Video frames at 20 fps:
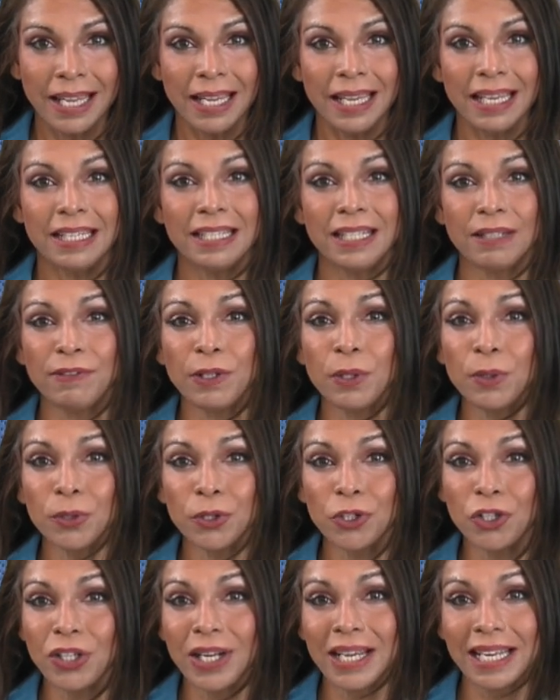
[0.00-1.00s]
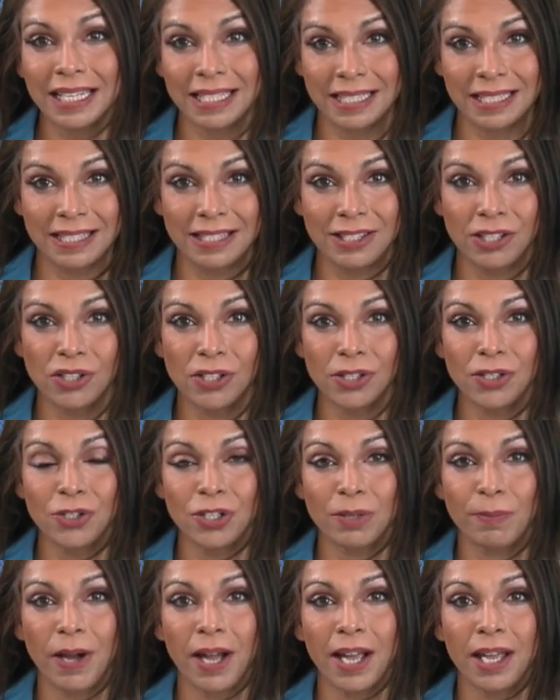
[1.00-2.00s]
Indivior shares
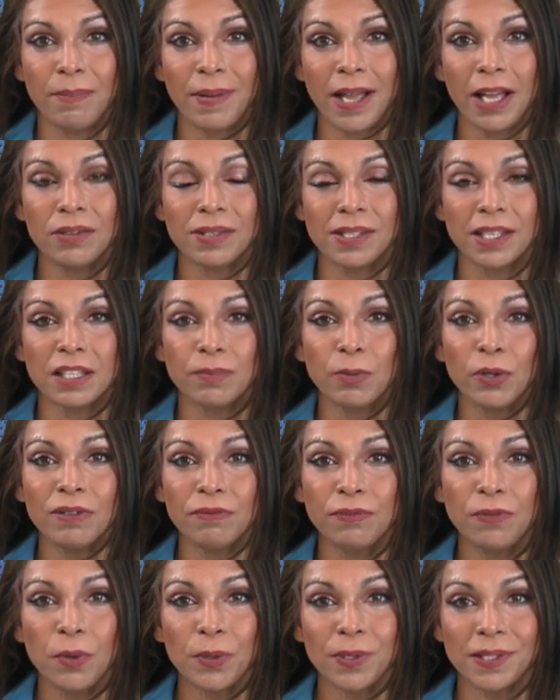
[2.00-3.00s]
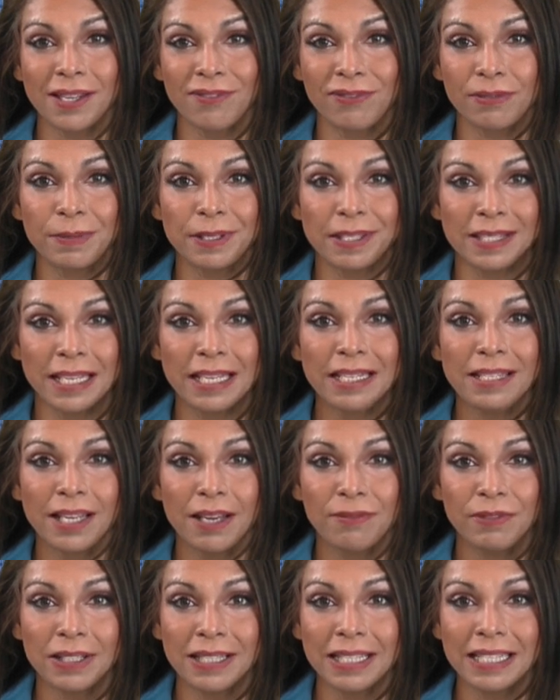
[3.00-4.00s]
surged by about 6.47%
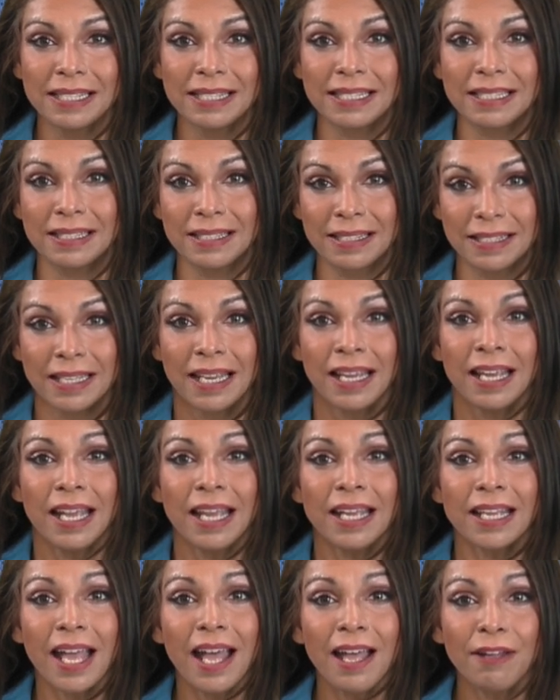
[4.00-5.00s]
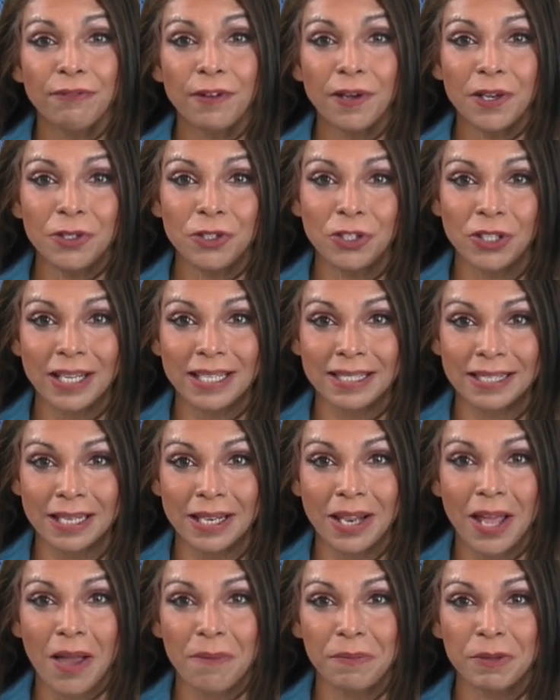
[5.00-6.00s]
after Dixons. Carphone shares
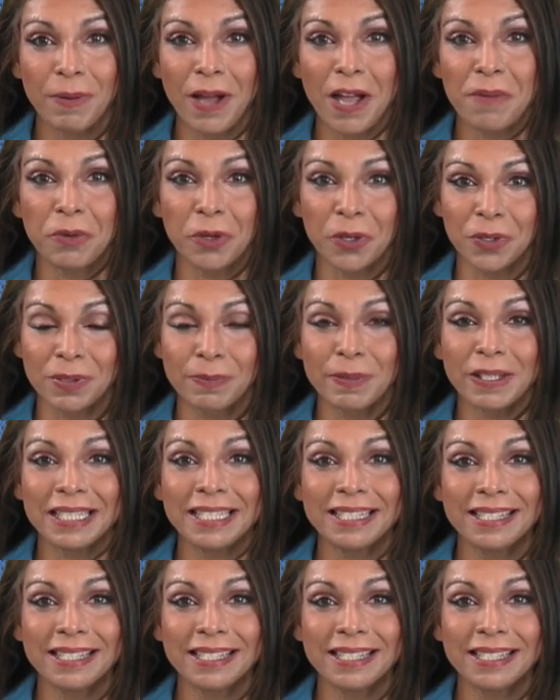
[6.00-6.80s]
climbed by approximately